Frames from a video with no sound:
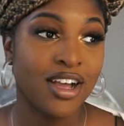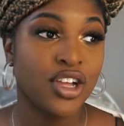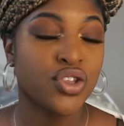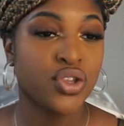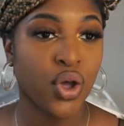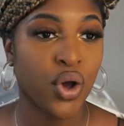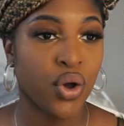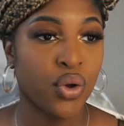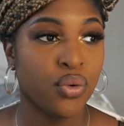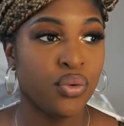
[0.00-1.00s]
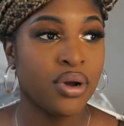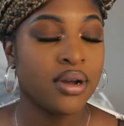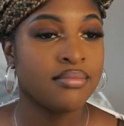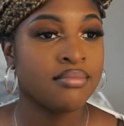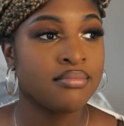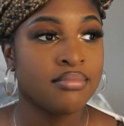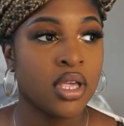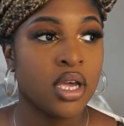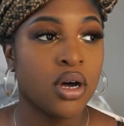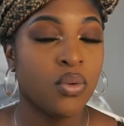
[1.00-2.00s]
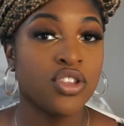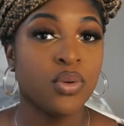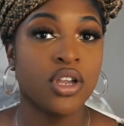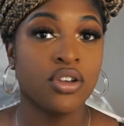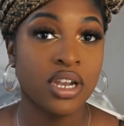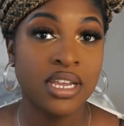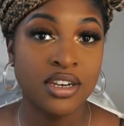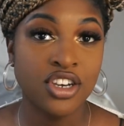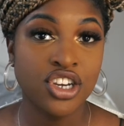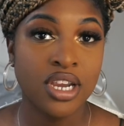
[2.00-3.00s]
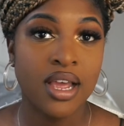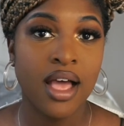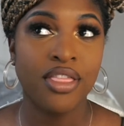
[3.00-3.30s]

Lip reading: So, once we acknowledge